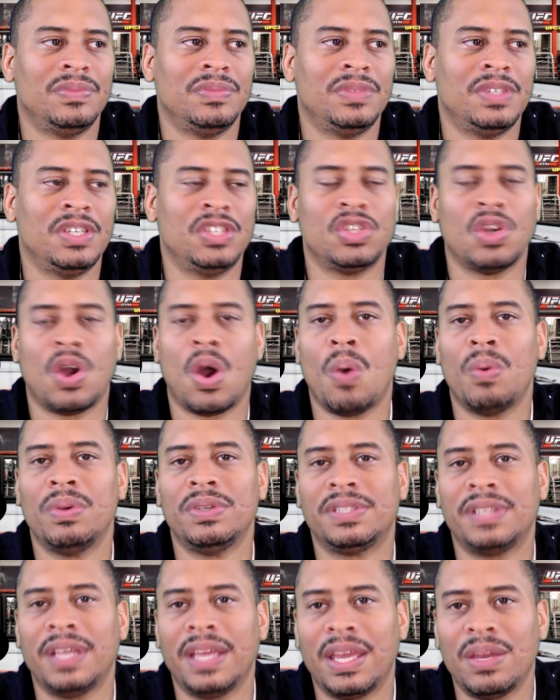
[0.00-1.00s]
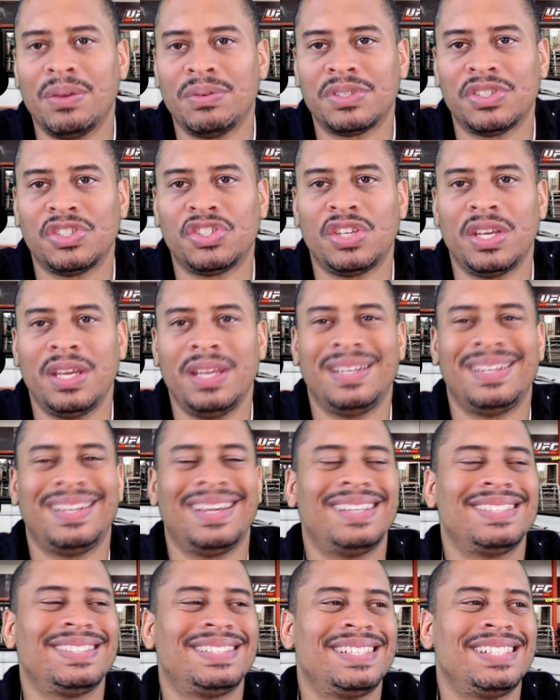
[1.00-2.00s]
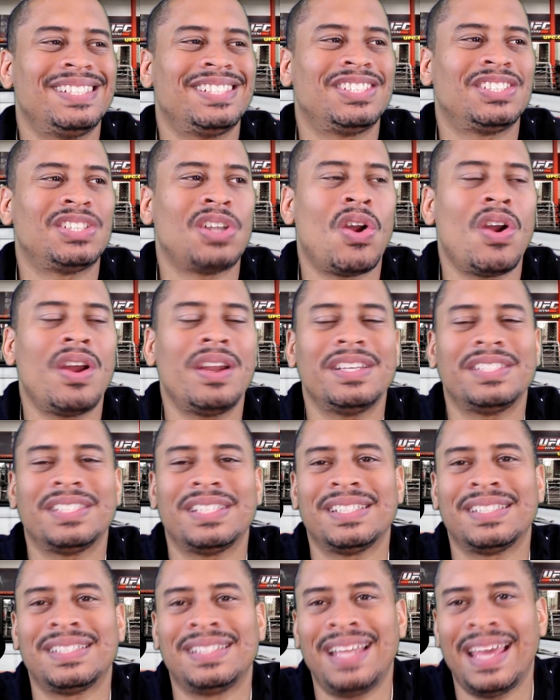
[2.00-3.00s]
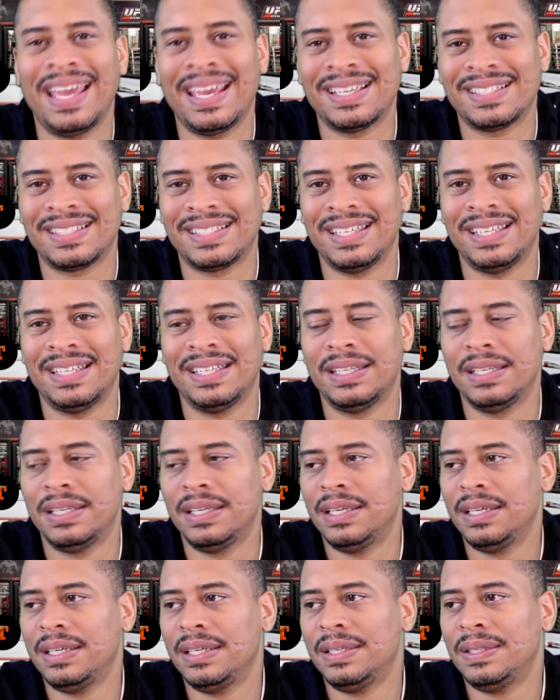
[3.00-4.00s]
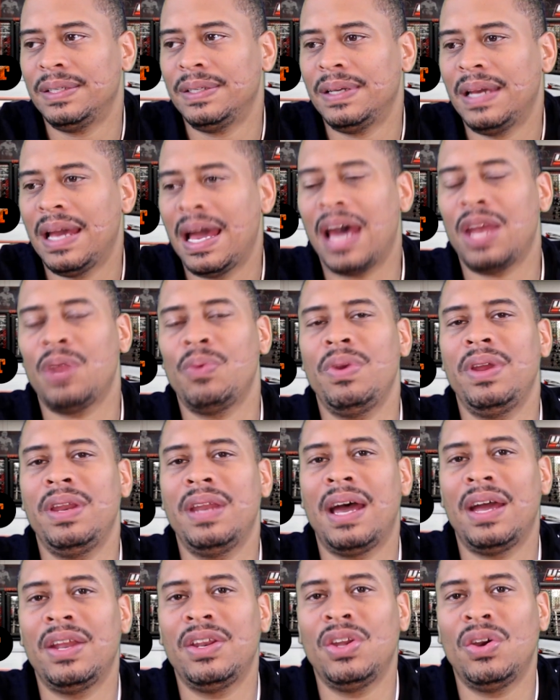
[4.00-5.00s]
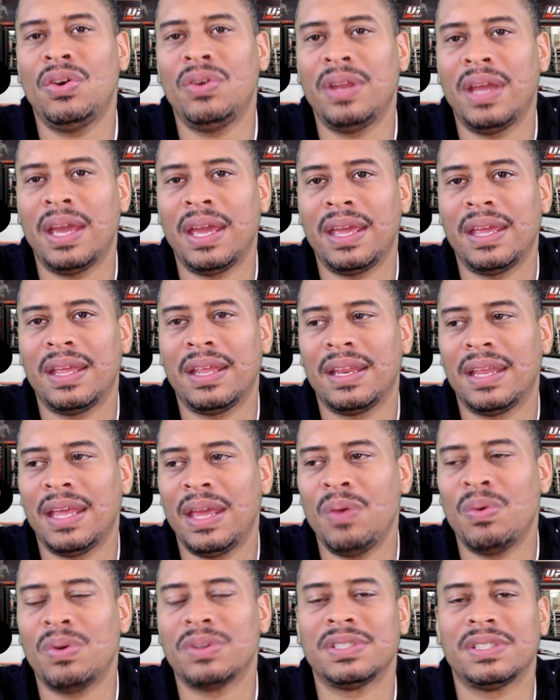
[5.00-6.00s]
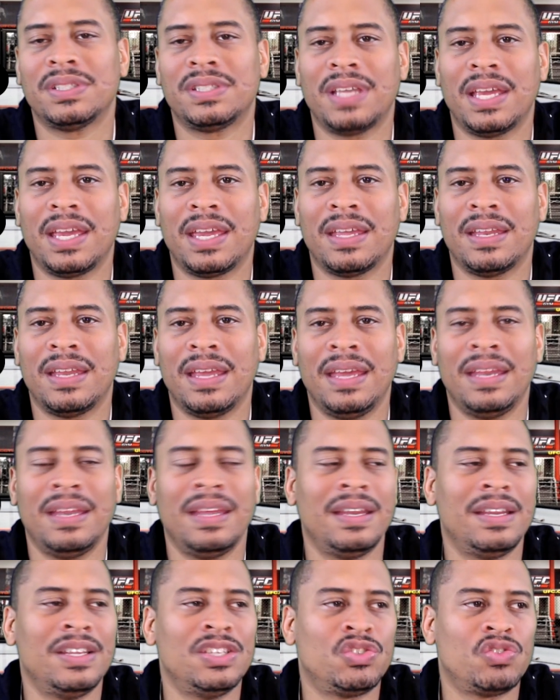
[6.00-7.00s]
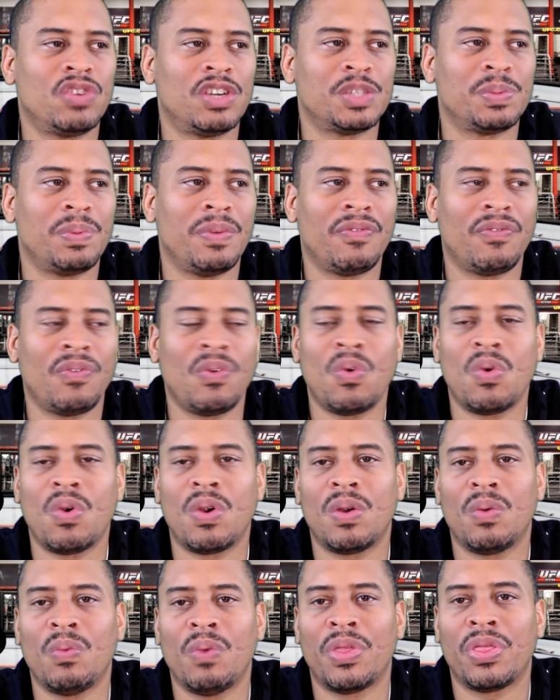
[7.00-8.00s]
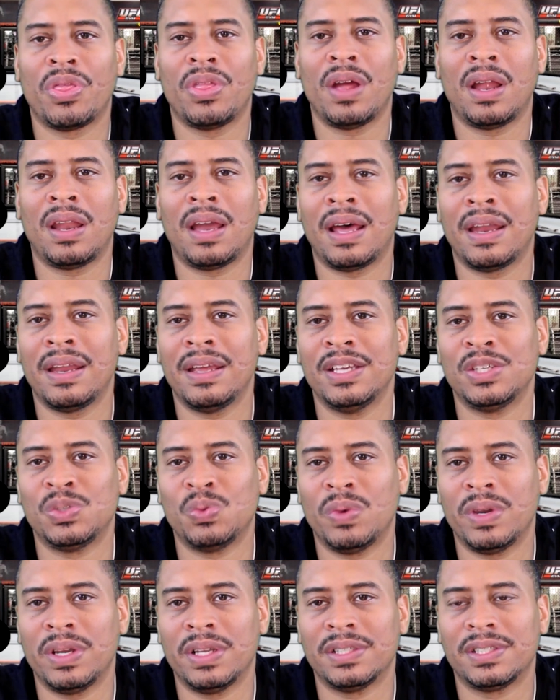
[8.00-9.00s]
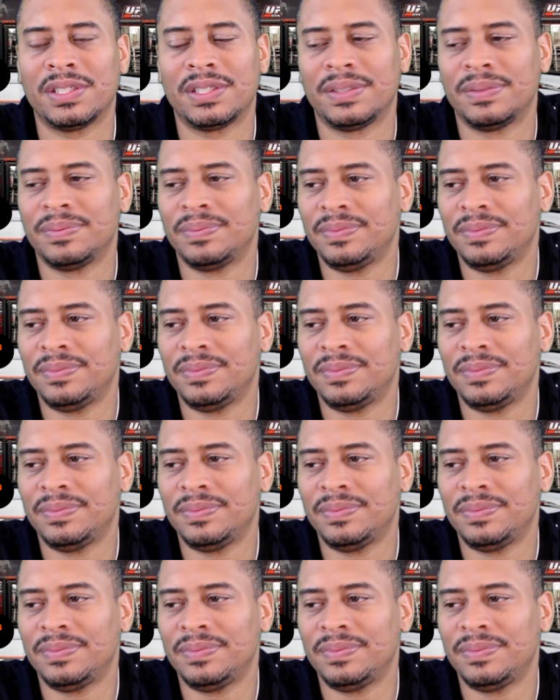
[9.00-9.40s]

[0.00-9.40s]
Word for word: did you always think he was a cheat? Does this tarnish his legacy? How do we not know that he wasn't taking any of these drugs before with a lot of his wins?